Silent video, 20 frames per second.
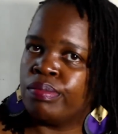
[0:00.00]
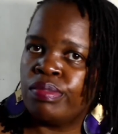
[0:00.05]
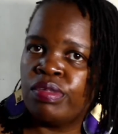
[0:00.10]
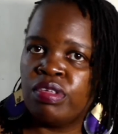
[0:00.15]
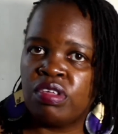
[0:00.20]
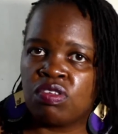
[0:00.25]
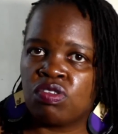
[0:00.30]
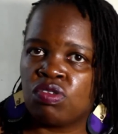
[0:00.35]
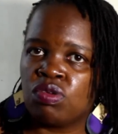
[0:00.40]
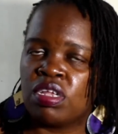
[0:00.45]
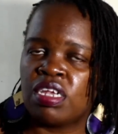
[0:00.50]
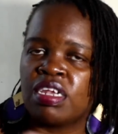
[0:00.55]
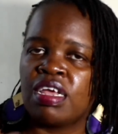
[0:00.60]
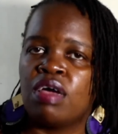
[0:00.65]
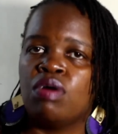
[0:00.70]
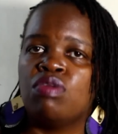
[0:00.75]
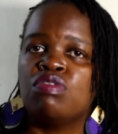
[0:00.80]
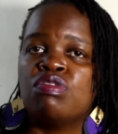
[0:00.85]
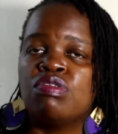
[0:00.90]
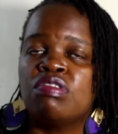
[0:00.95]
just so that
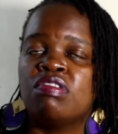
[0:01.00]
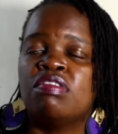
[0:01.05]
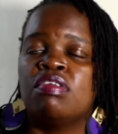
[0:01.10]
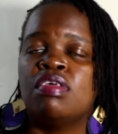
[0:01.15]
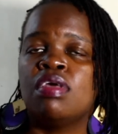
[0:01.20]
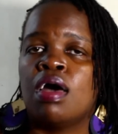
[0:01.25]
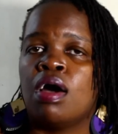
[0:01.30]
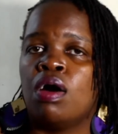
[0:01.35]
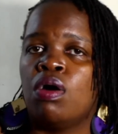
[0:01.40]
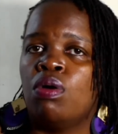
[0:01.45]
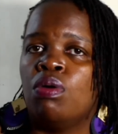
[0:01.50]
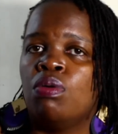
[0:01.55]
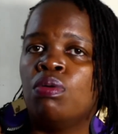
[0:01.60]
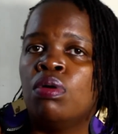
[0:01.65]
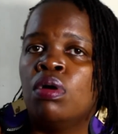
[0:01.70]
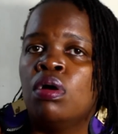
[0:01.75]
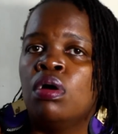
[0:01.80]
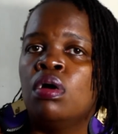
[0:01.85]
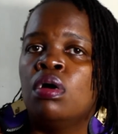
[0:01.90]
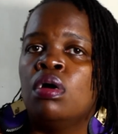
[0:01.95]
I also see how
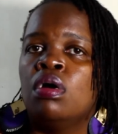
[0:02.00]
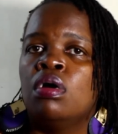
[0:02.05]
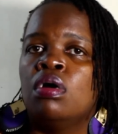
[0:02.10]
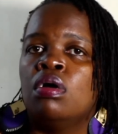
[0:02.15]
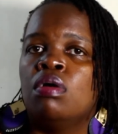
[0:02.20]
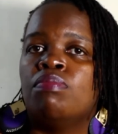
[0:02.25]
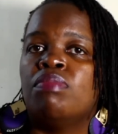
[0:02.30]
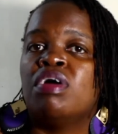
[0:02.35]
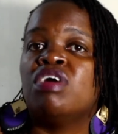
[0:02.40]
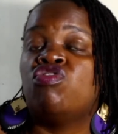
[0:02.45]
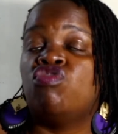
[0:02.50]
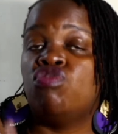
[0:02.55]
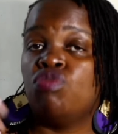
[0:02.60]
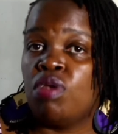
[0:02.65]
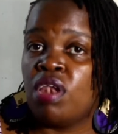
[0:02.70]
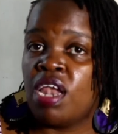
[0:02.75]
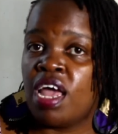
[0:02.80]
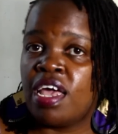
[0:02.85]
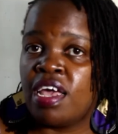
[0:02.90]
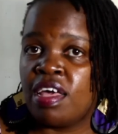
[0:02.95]
much you
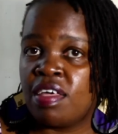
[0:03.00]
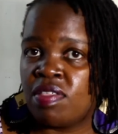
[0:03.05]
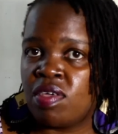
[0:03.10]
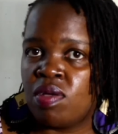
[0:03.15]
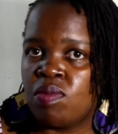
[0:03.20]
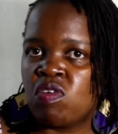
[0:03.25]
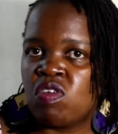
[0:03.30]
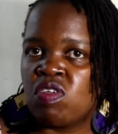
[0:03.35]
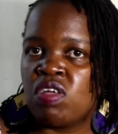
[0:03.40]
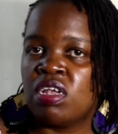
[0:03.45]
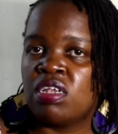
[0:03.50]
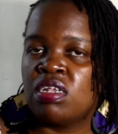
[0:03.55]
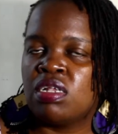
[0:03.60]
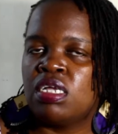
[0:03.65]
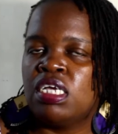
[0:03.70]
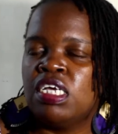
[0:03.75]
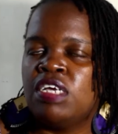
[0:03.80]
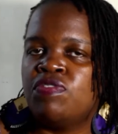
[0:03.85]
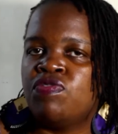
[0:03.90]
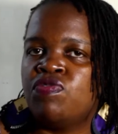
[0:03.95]
like them, so that
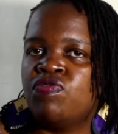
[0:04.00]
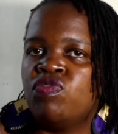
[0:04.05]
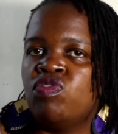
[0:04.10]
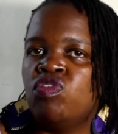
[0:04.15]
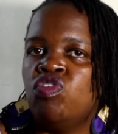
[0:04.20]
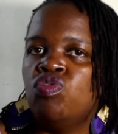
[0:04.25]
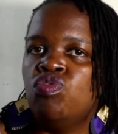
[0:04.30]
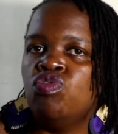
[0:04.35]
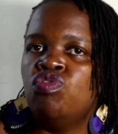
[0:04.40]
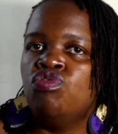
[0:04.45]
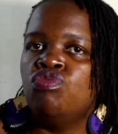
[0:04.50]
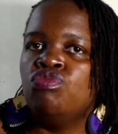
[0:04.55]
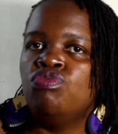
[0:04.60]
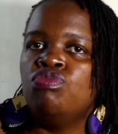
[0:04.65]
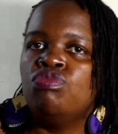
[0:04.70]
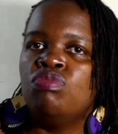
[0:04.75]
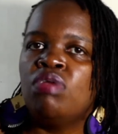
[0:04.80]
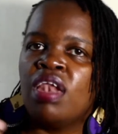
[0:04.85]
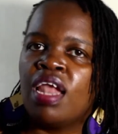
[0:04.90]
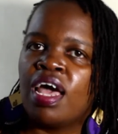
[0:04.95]
if you
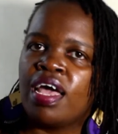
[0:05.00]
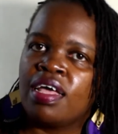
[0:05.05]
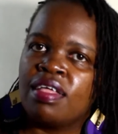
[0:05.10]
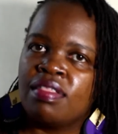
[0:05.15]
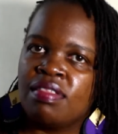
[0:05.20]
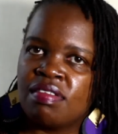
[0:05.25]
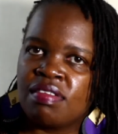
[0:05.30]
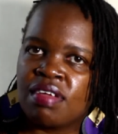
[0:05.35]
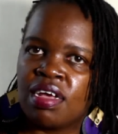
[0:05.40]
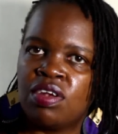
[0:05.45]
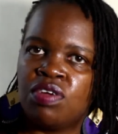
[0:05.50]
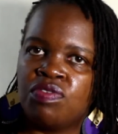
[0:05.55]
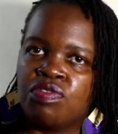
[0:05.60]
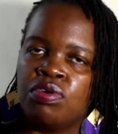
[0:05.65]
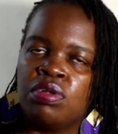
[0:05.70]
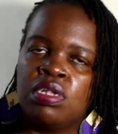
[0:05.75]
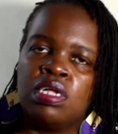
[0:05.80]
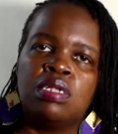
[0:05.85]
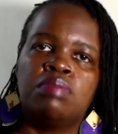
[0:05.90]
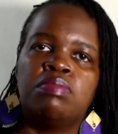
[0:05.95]
do like this kind of
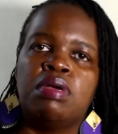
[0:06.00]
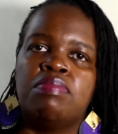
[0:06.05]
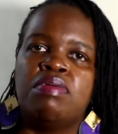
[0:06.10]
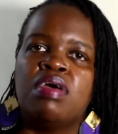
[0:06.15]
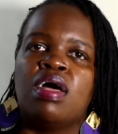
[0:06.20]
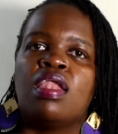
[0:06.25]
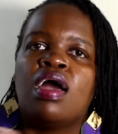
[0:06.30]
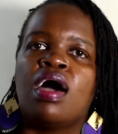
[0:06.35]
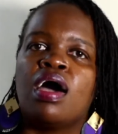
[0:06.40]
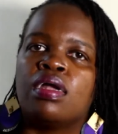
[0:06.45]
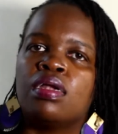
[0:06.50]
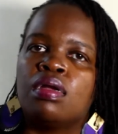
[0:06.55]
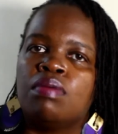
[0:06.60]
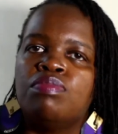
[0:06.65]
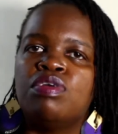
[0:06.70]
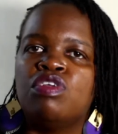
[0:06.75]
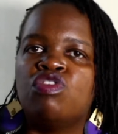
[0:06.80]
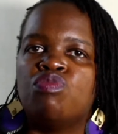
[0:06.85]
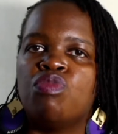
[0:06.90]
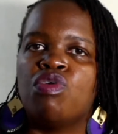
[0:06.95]
content, maybe I'll add a
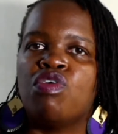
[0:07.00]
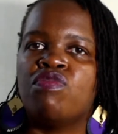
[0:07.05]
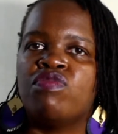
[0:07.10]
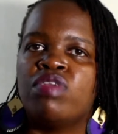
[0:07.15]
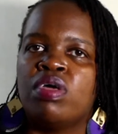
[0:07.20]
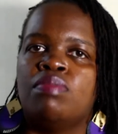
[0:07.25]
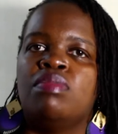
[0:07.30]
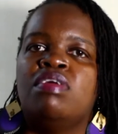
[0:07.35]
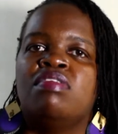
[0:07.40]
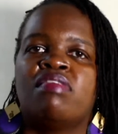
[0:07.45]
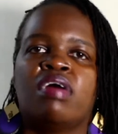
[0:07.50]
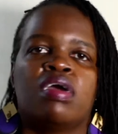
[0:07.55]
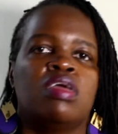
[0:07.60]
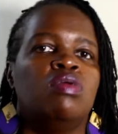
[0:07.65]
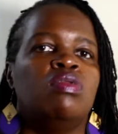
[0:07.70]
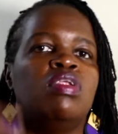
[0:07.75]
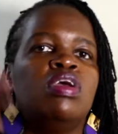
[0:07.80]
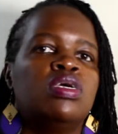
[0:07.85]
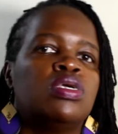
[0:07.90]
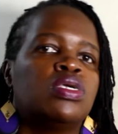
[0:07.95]
bit more of them in
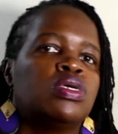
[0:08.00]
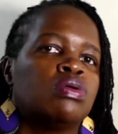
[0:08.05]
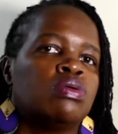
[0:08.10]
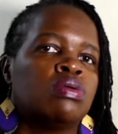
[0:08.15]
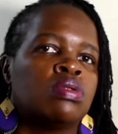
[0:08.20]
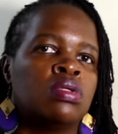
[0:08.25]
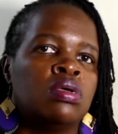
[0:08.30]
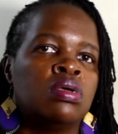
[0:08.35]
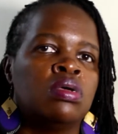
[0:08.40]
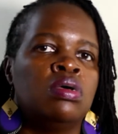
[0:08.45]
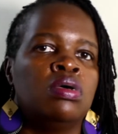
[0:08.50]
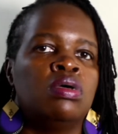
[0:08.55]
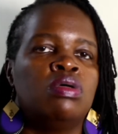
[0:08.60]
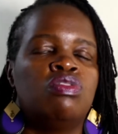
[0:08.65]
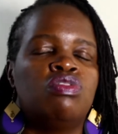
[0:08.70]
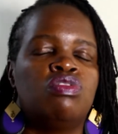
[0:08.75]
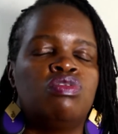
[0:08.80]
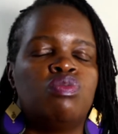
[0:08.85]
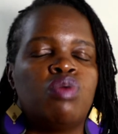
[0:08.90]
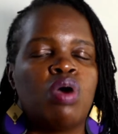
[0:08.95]
circulation
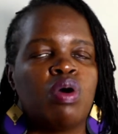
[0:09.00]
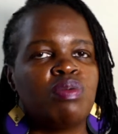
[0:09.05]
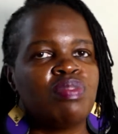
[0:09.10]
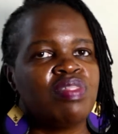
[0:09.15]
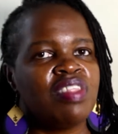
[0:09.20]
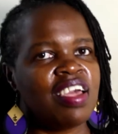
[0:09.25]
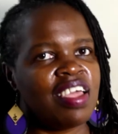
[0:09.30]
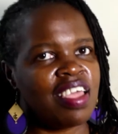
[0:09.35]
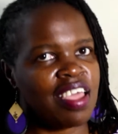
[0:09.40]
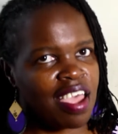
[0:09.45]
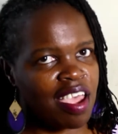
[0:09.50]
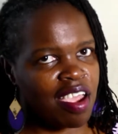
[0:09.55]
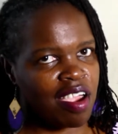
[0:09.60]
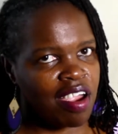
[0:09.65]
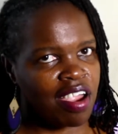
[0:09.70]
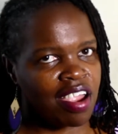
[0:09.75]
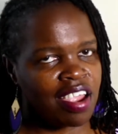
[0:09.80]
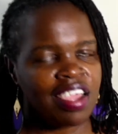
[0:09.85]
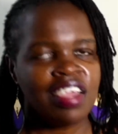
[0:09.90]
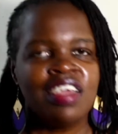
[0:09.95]
throughout the year.